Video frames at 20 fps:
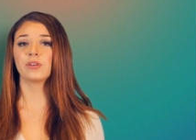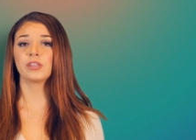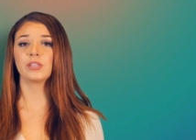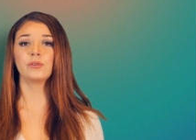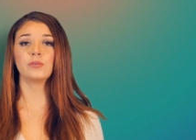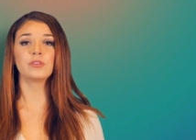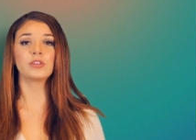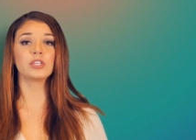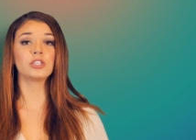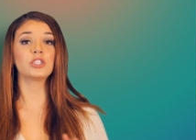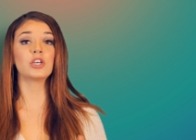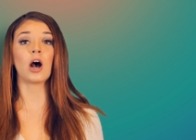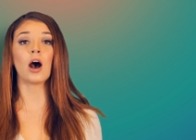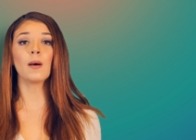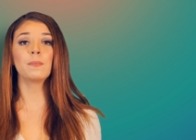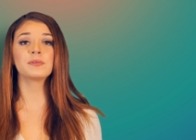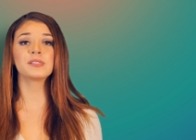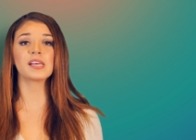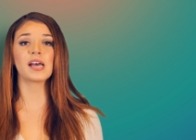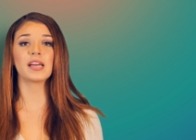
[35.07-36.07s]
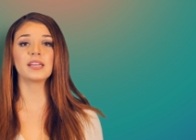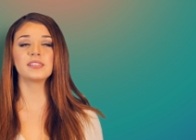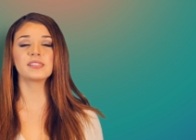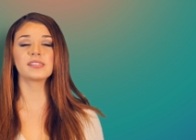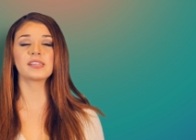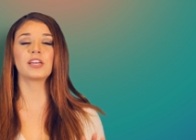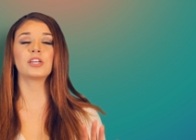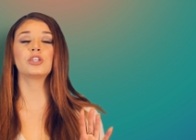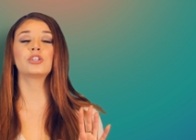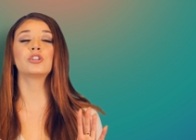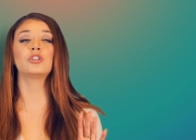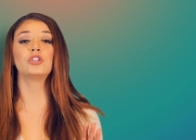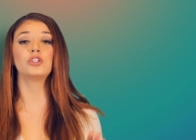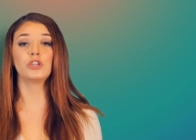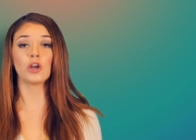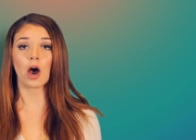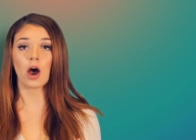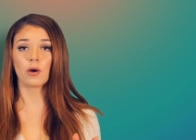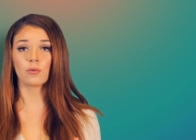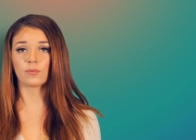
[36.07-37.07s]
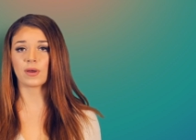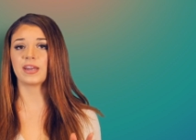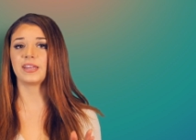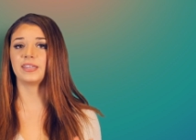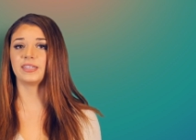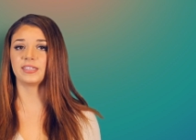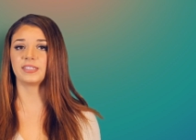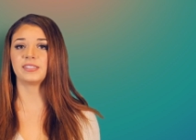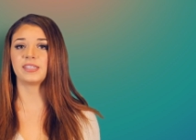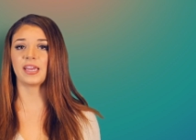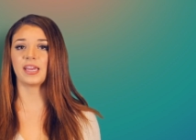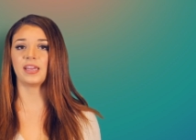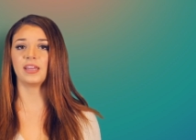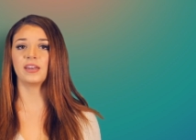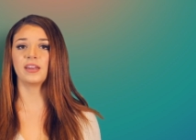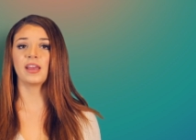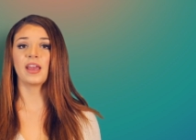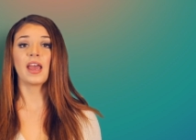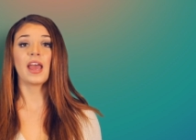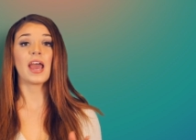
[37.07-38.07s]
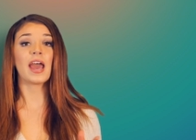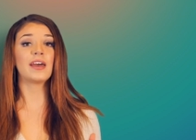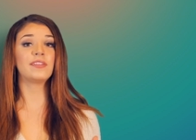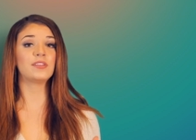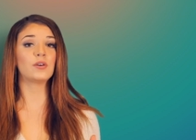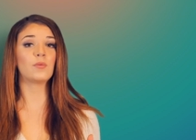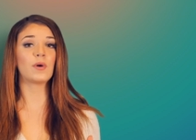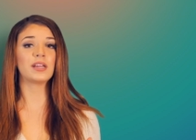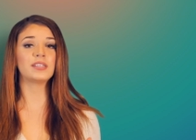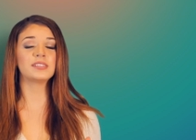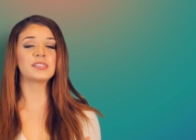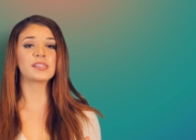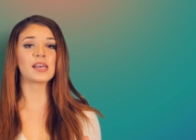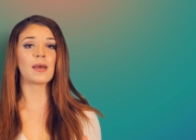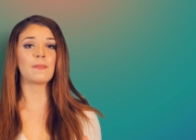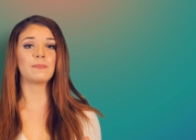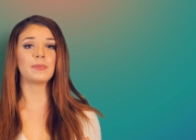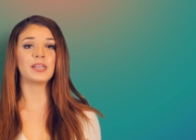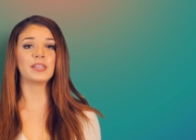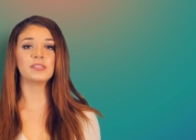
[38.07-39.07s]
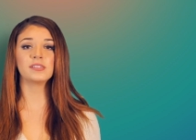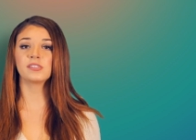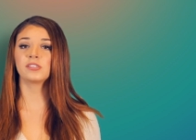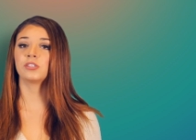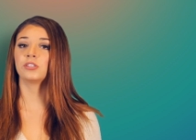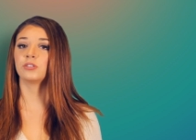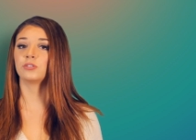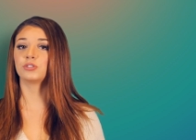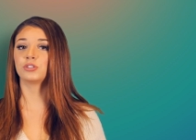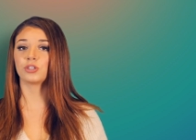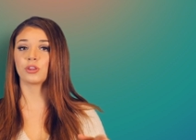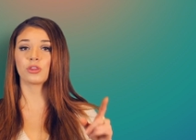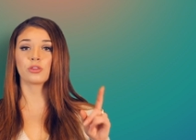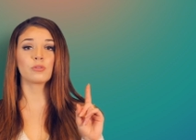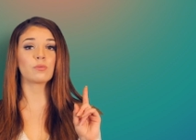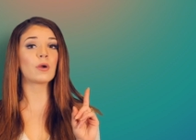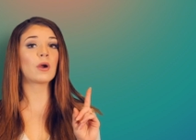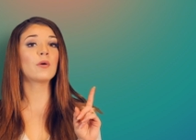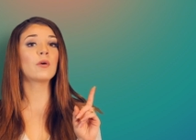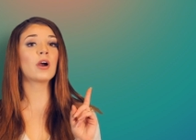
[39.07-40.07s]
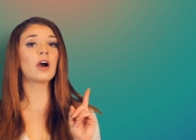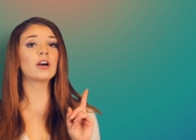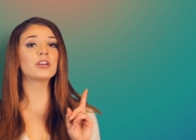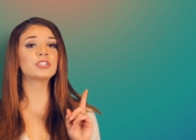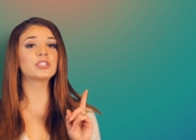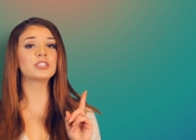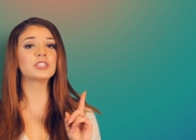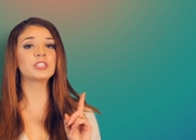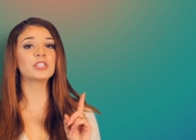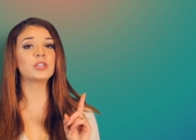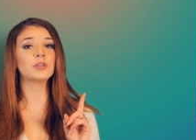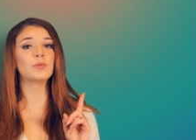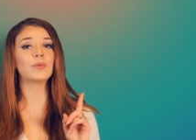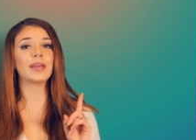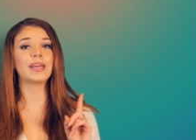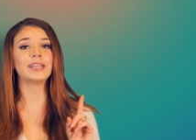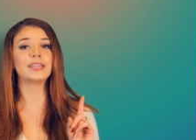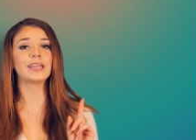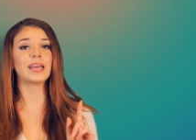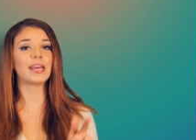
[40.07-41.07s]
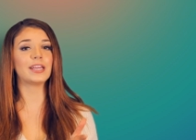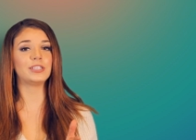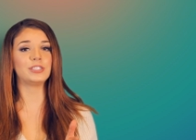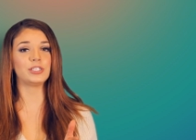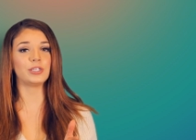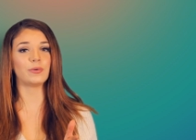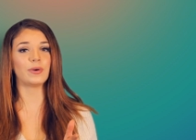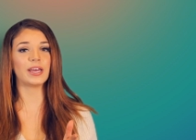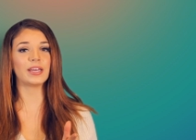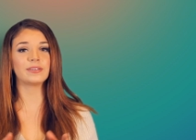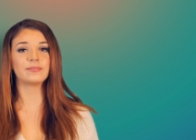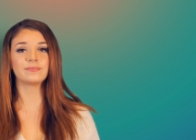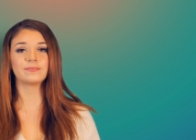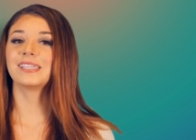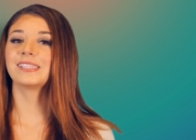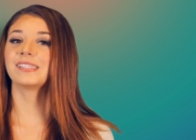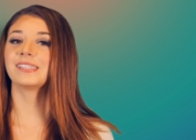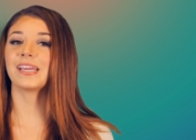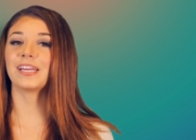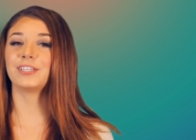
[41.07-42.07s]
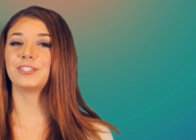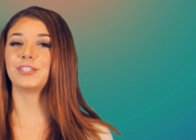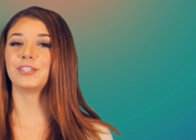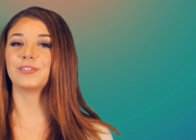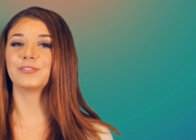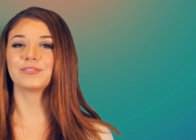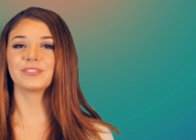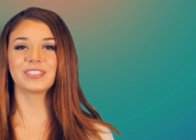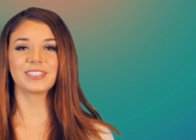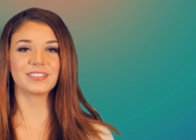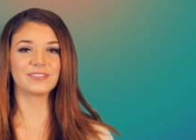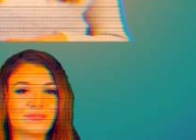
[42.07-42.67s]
with you the top signs that you're not ready to date, and the ones that means you should throw caution to the wind and do it. Stay tuned.